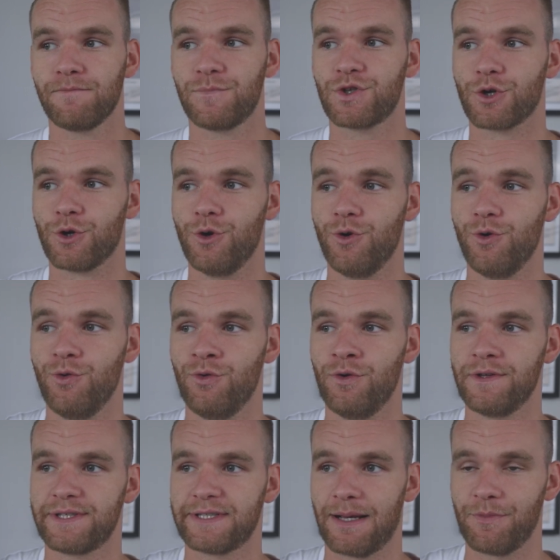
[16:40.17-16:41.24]
to
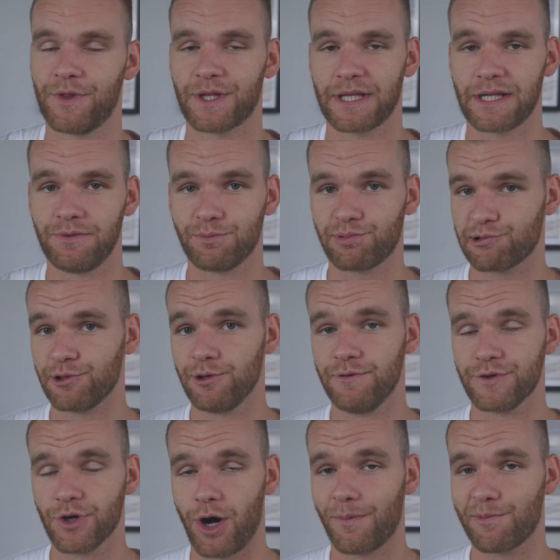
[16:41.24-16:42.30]
something that
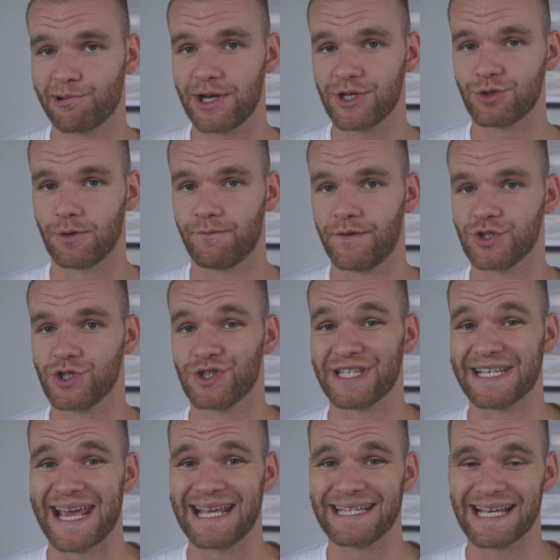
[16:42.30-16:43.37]
improves operational
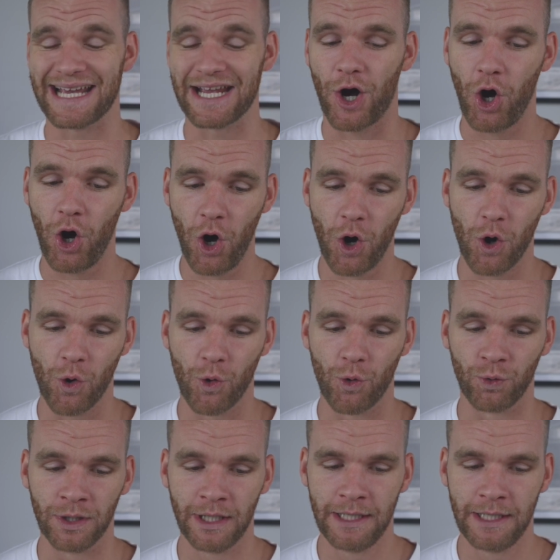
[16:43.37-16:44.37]
efficiency as a whole,